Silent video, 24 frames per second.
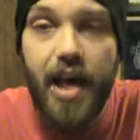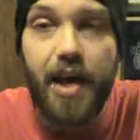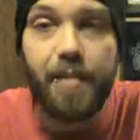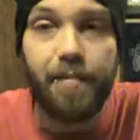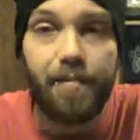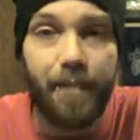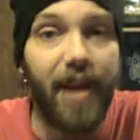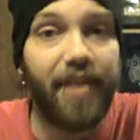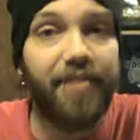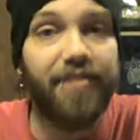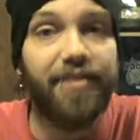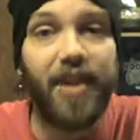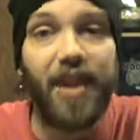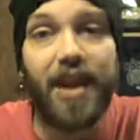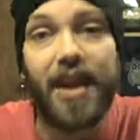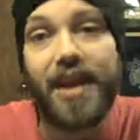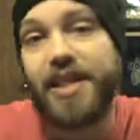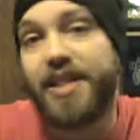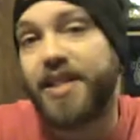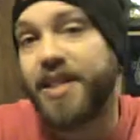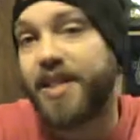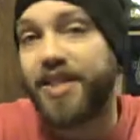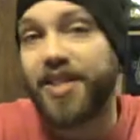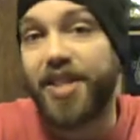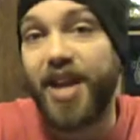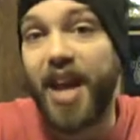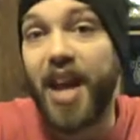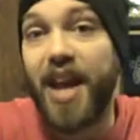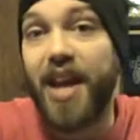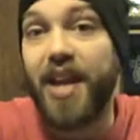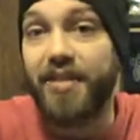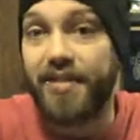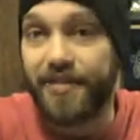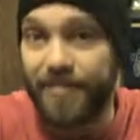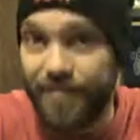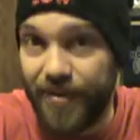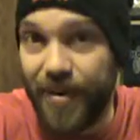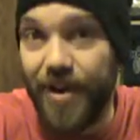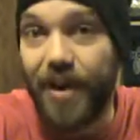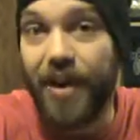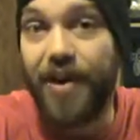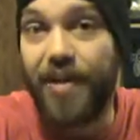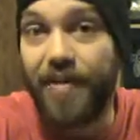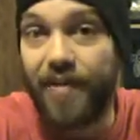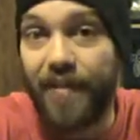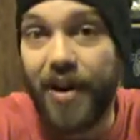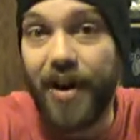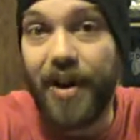my feelings could change
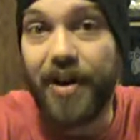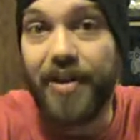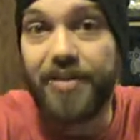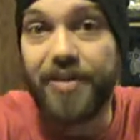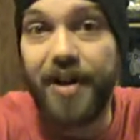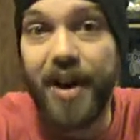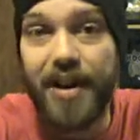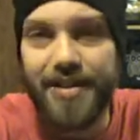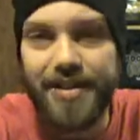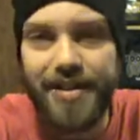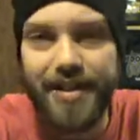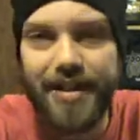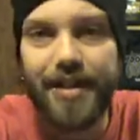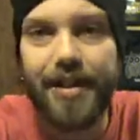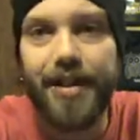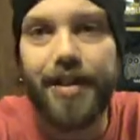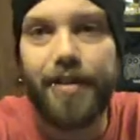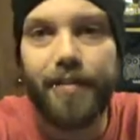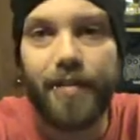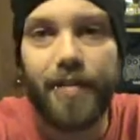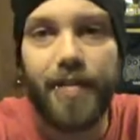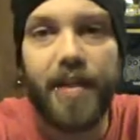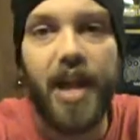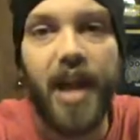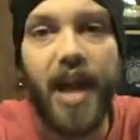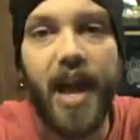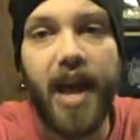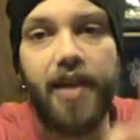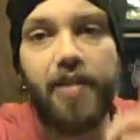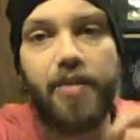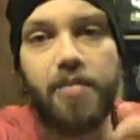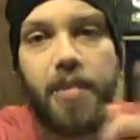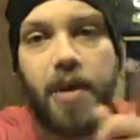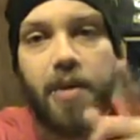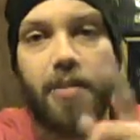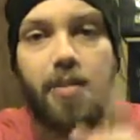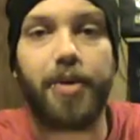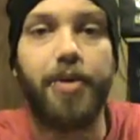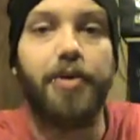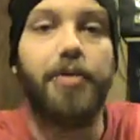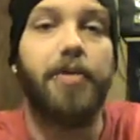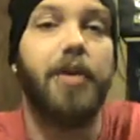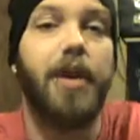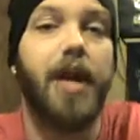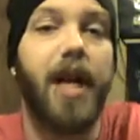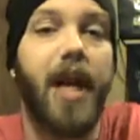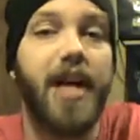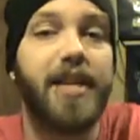very, very drastically. And remember,
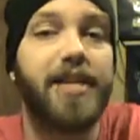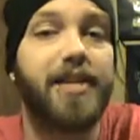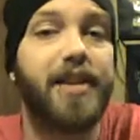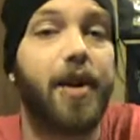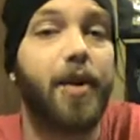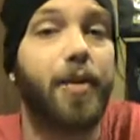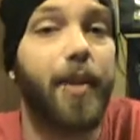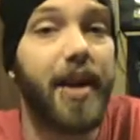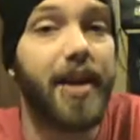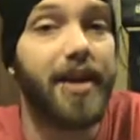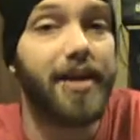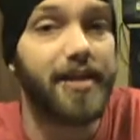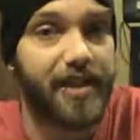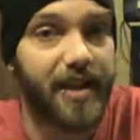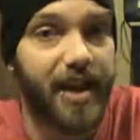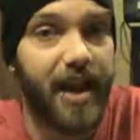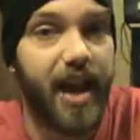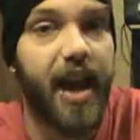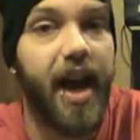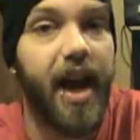as always,